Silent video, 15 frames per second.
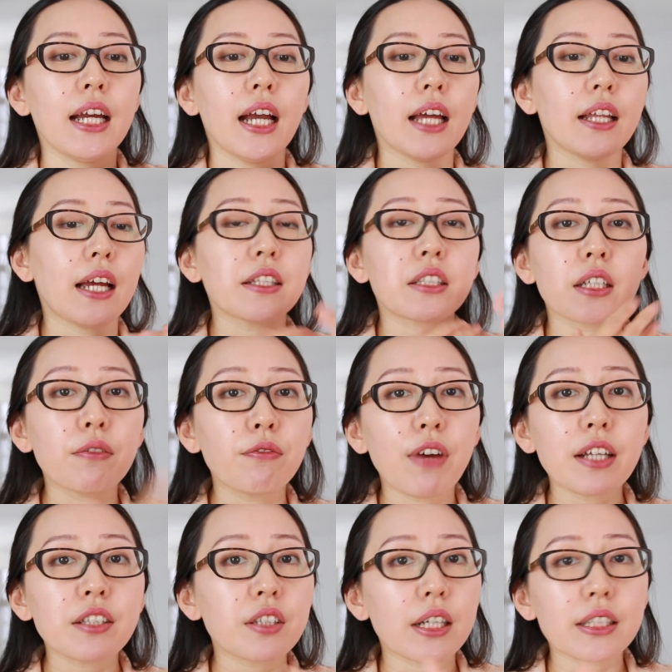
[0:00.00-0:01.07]
And as an
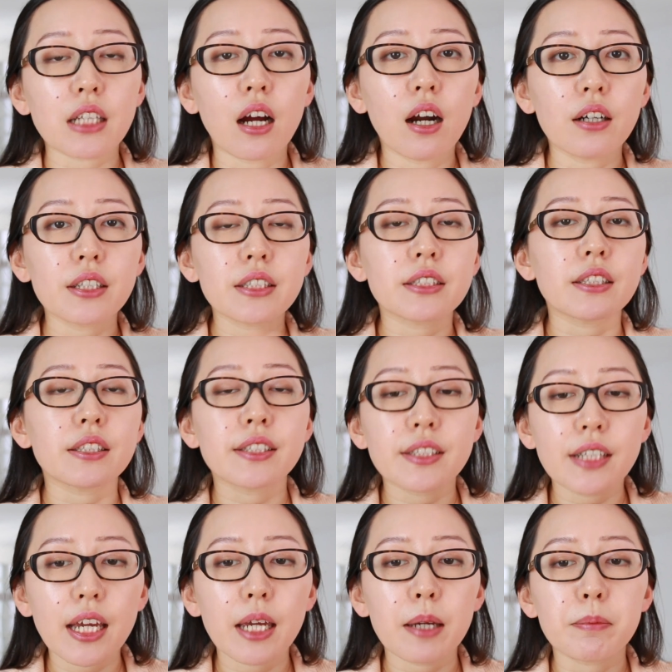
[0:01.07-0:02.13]
investor, as an artist, the
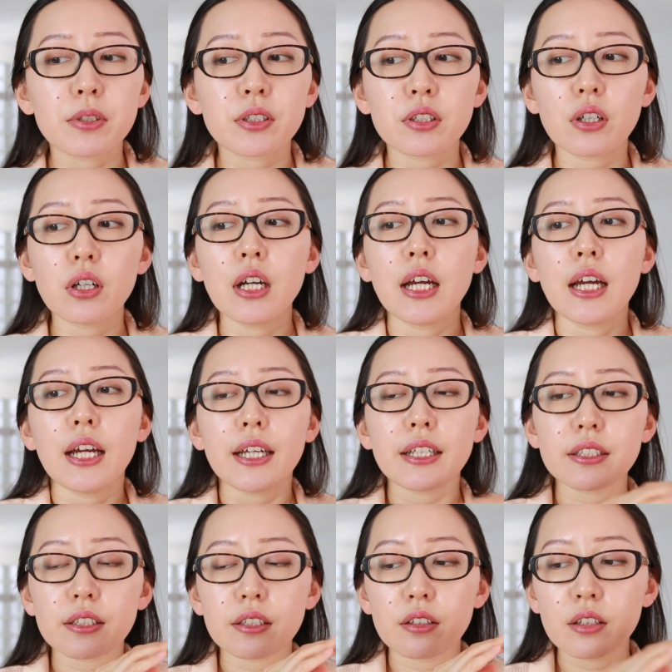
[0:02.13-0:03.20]
same. So
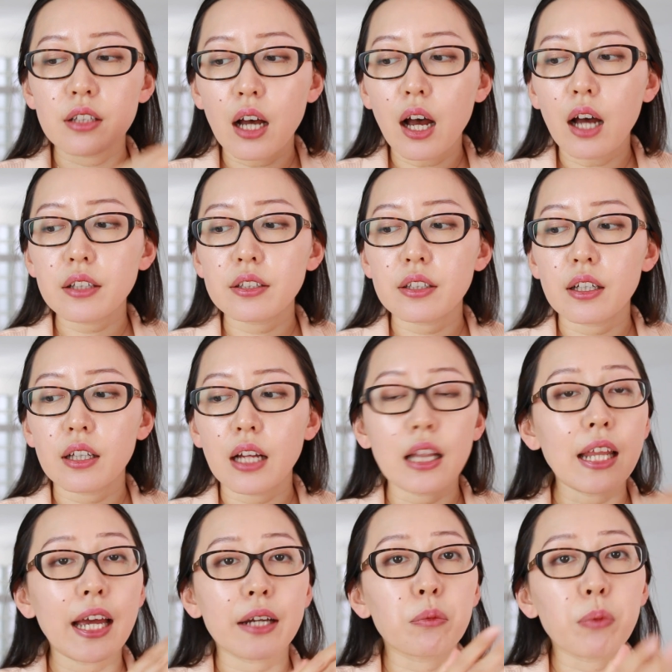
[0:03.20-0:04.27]
it's not
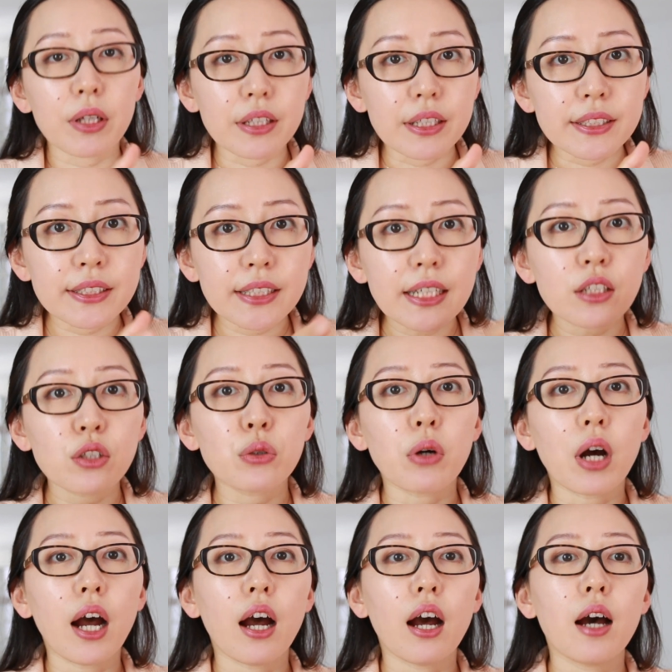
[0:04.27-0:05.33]
like what they think you
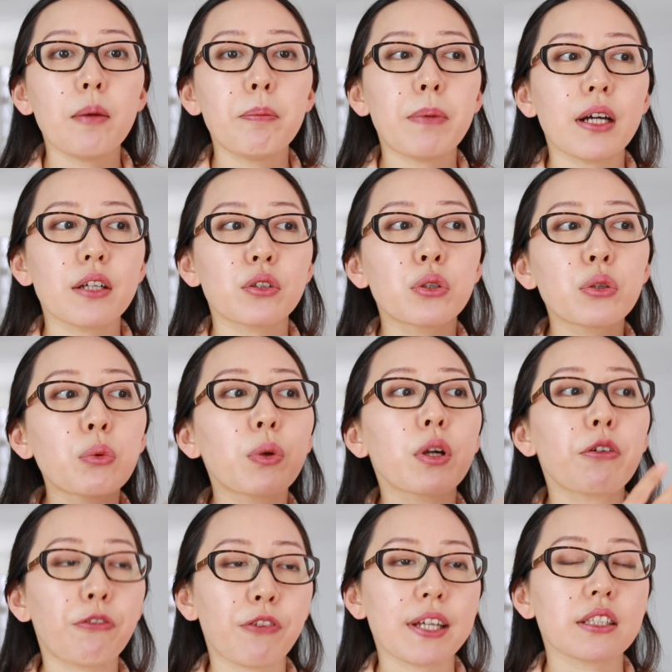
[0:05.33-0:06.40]
are, but you
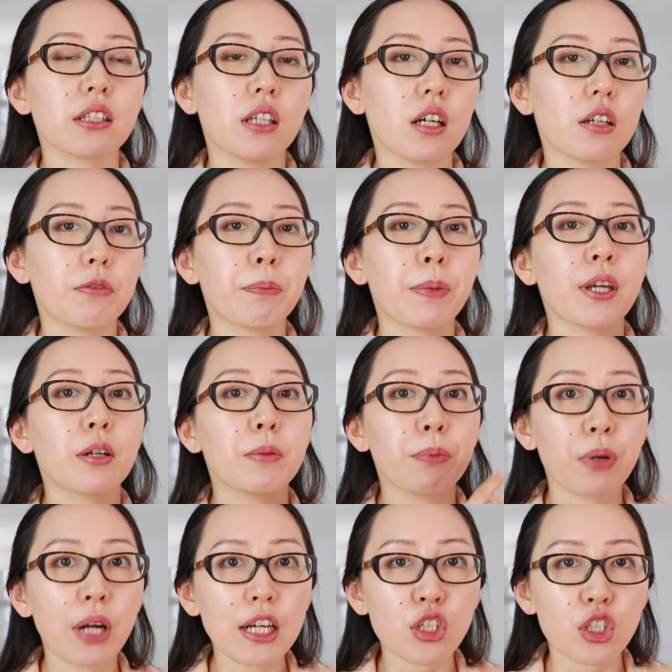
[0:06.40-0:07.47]
will face a lot of peer
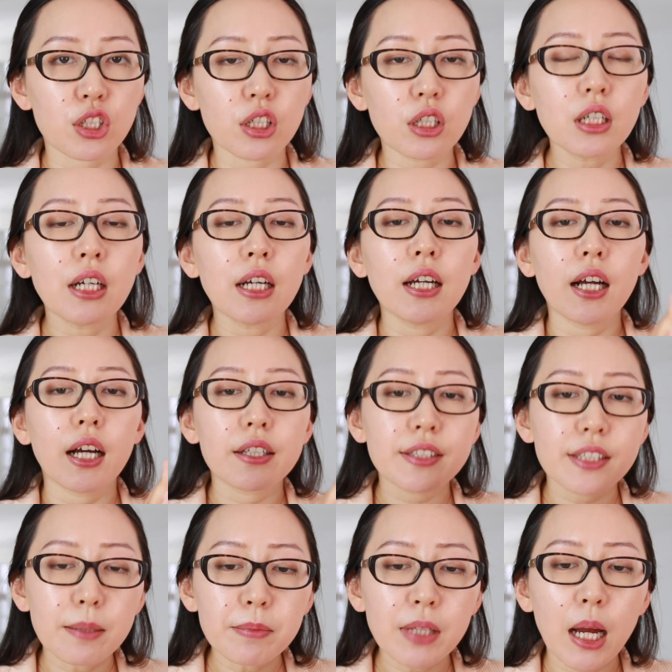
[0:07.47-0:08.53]
pressure. And
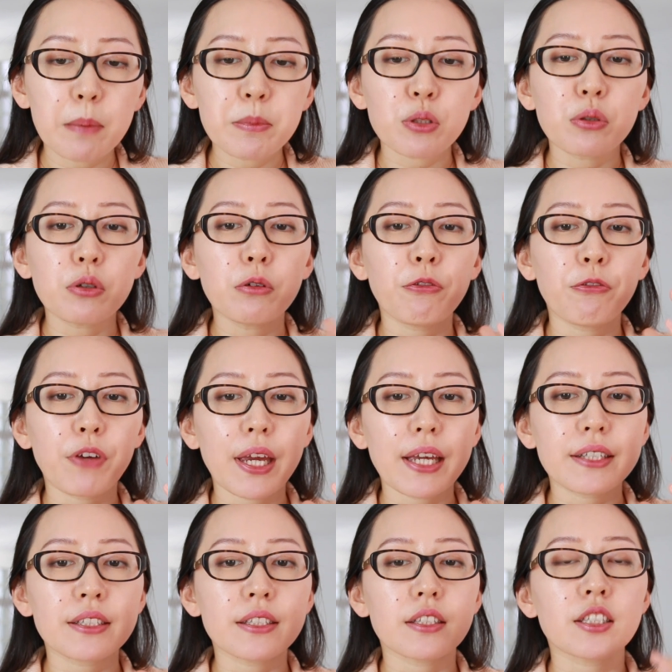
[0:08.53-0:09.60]
sometimes you will
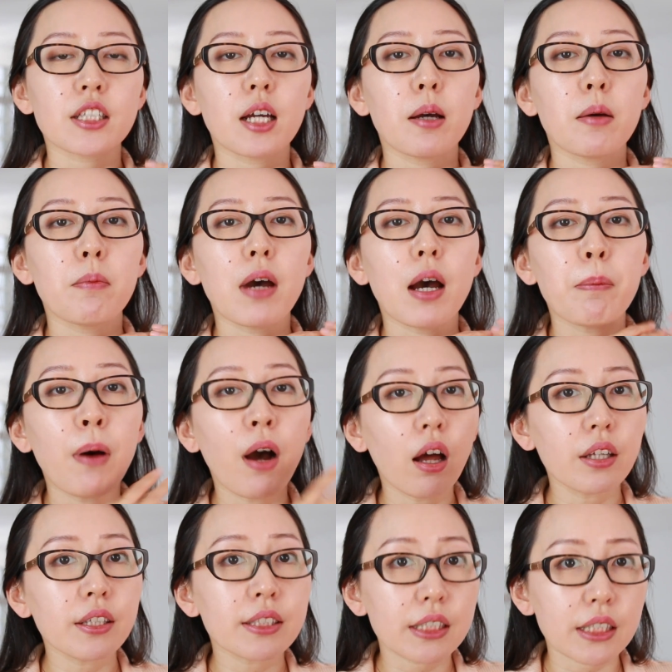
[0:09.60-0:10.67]
face some
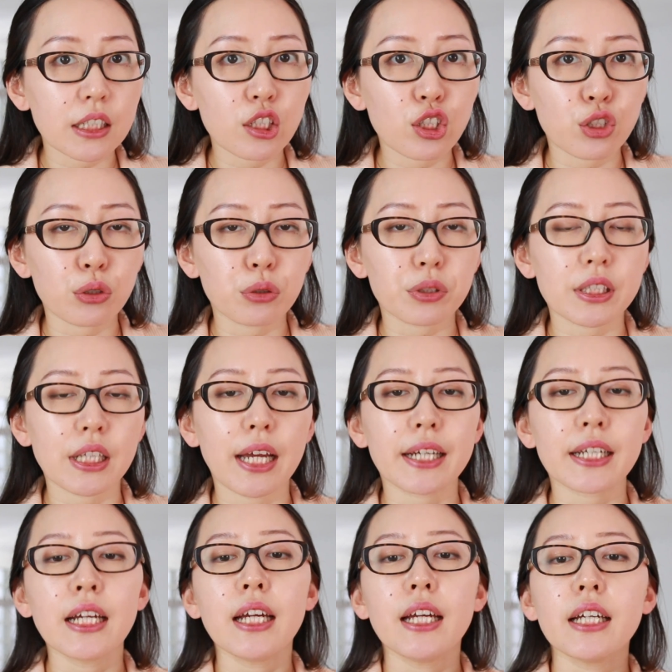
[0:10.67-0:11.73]
policy issues,
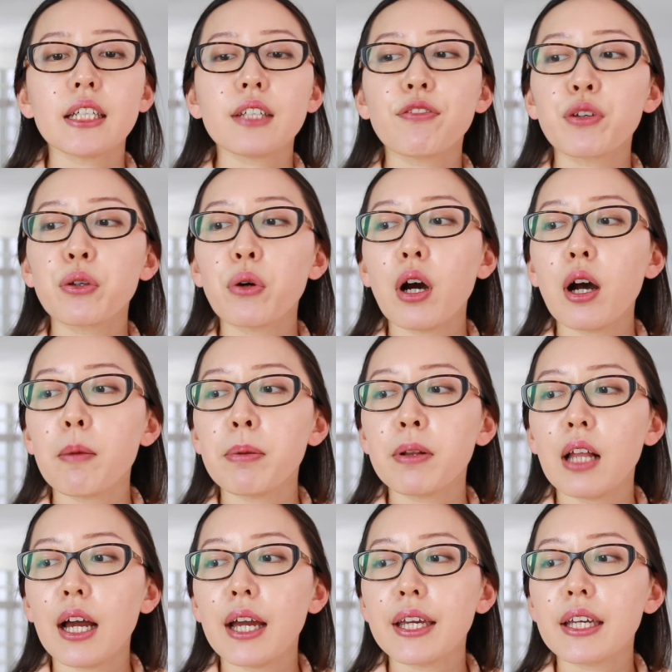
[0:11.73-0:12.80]
like if you are
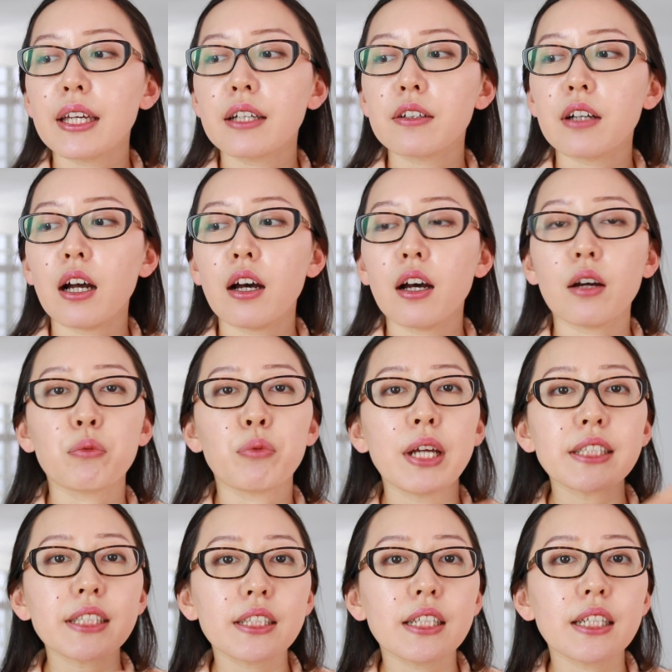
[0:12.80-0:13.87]
applying a
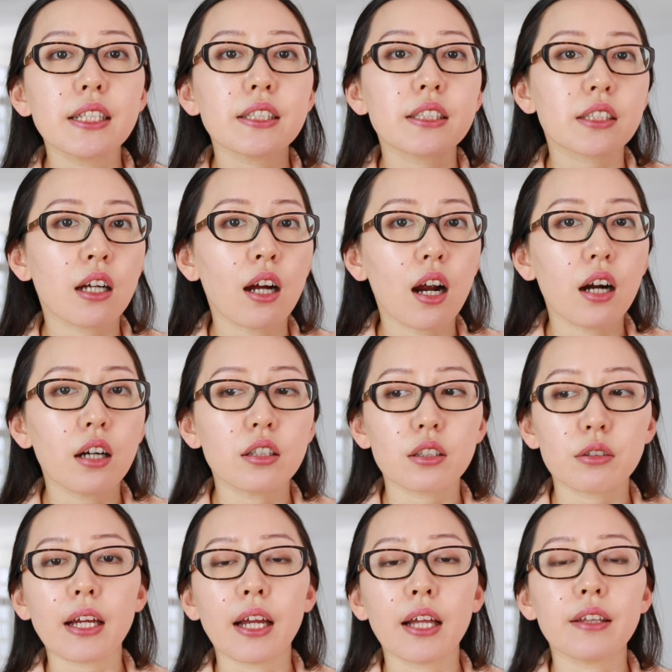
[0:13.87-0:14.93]
residence
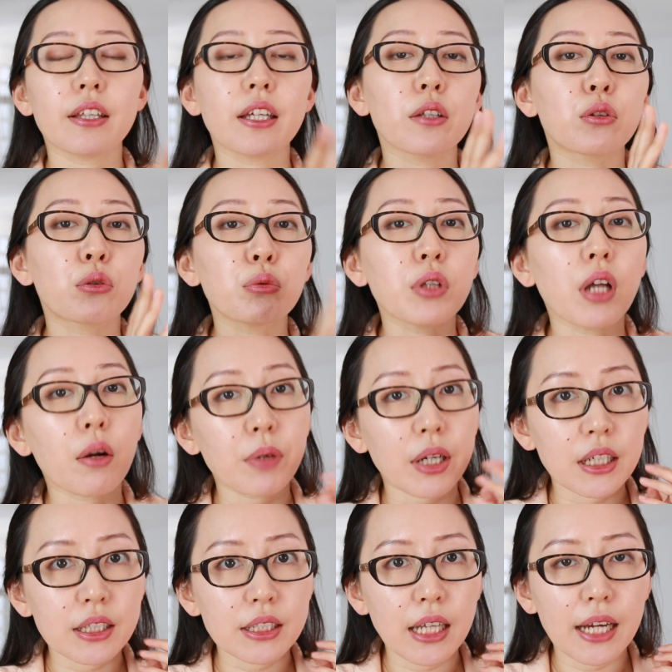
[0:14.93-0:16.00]
card and they do not
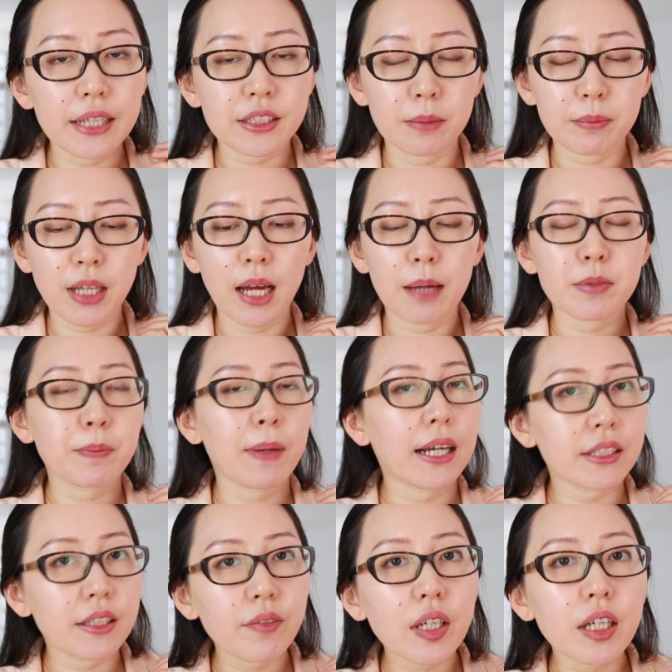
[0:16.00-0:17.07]
recognize sometimes
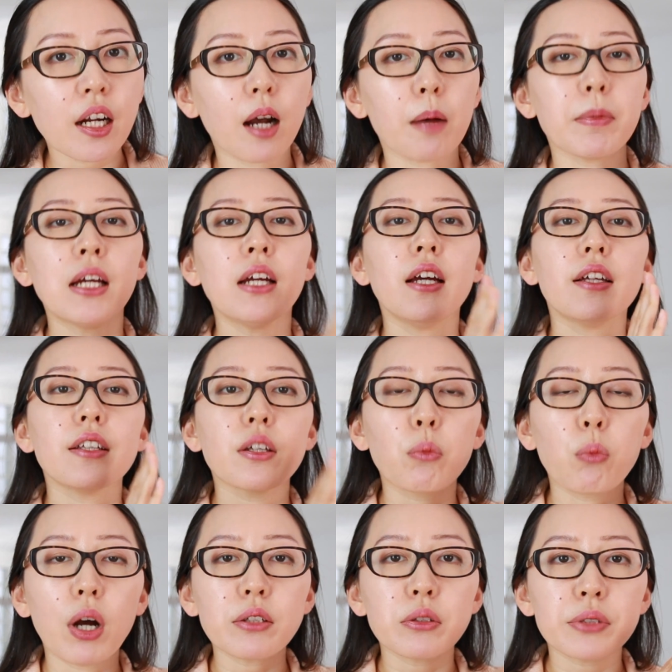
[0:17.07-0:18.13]
passive income. They
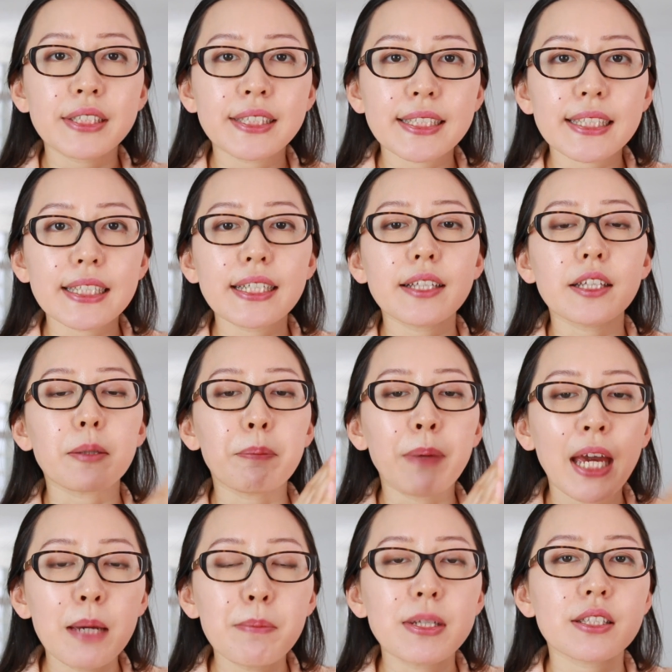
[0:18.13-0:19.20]
want to see the
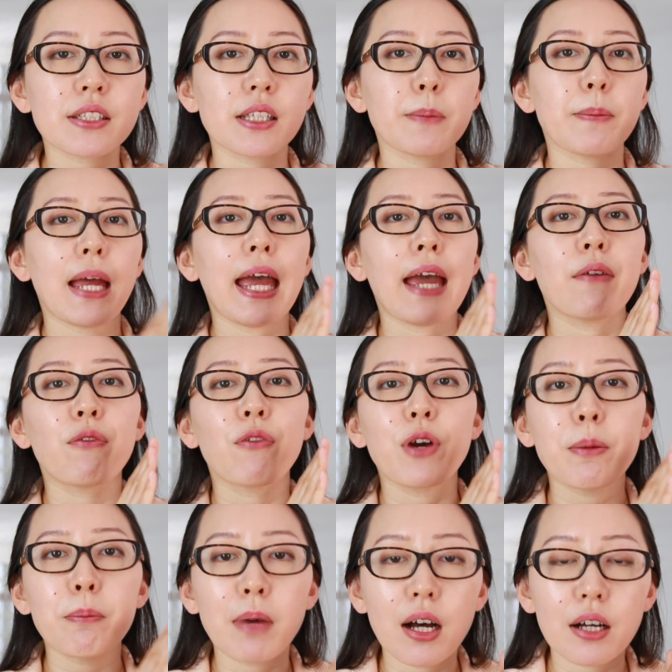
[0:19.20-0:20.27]
payment slip
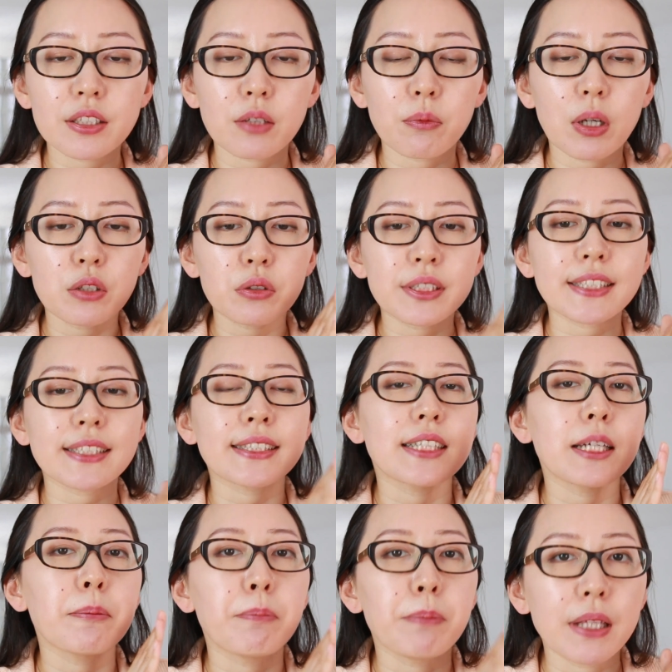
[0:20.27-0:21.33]
every month. They want to see
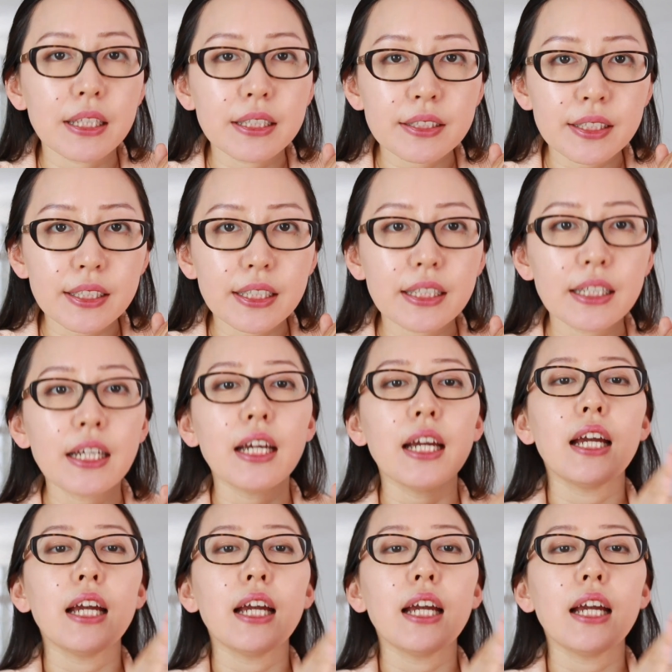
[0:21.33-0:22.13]
stability.